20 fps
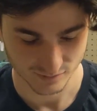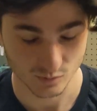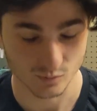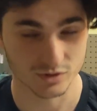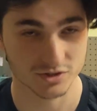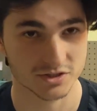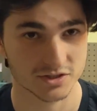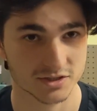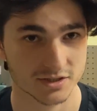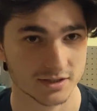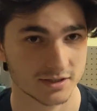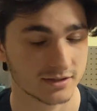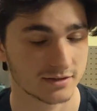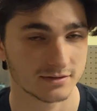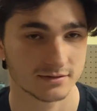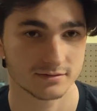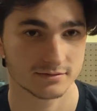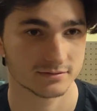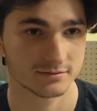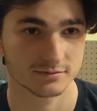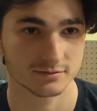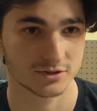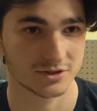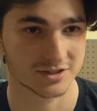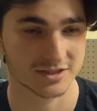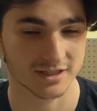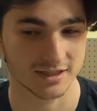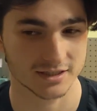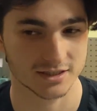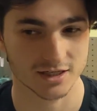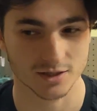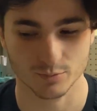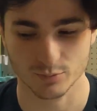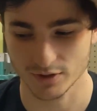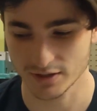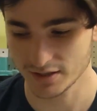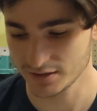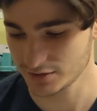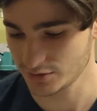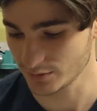We're just gonna jump
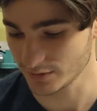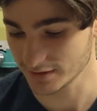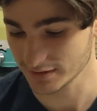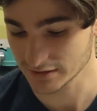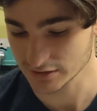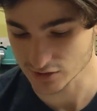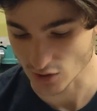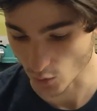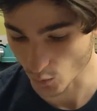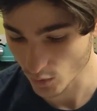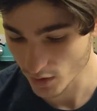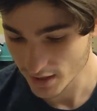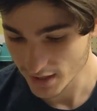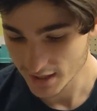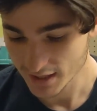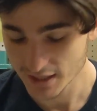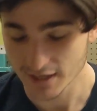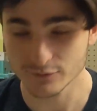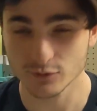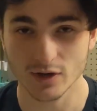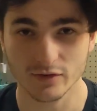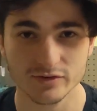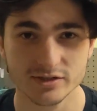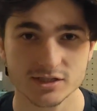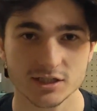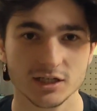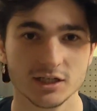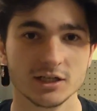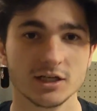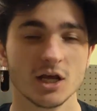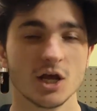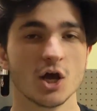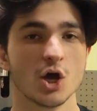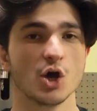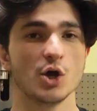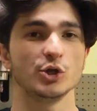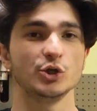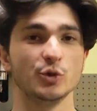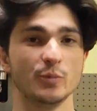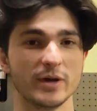right into it. So, if you haven't seen
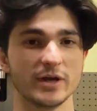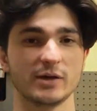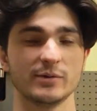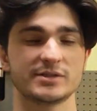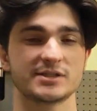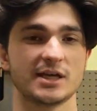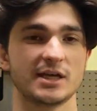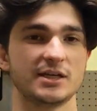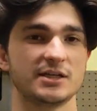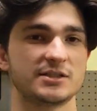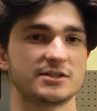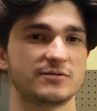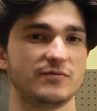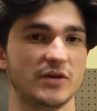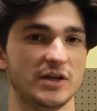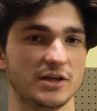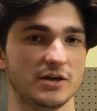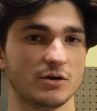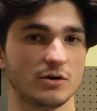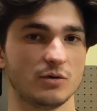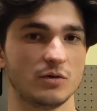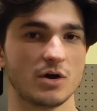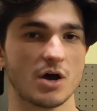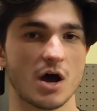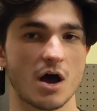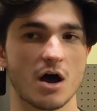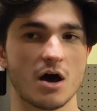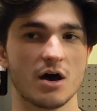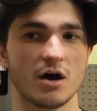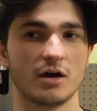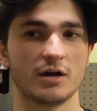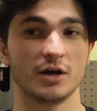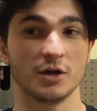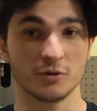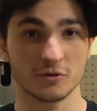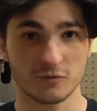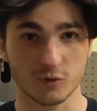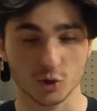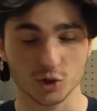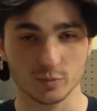You Make Me Skate's video on
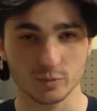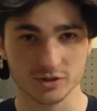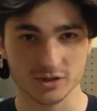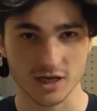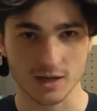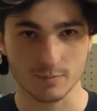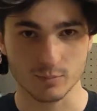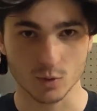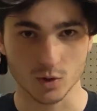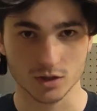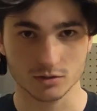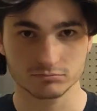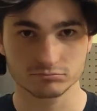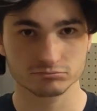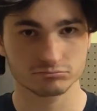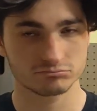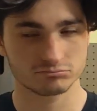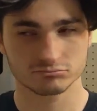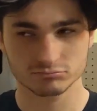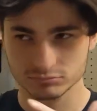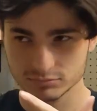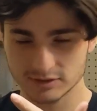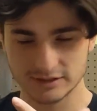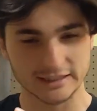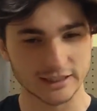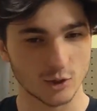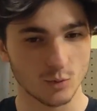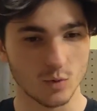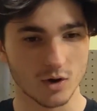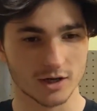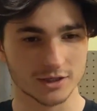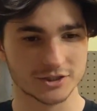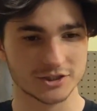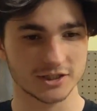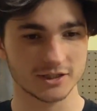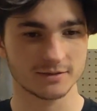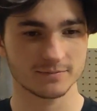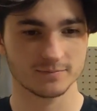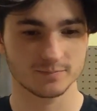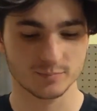the foldable skateboard, go watch
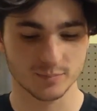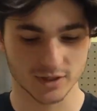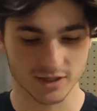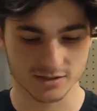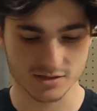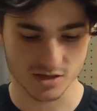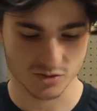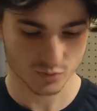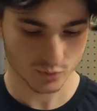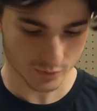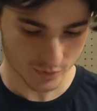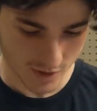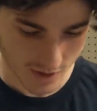it because that's what we're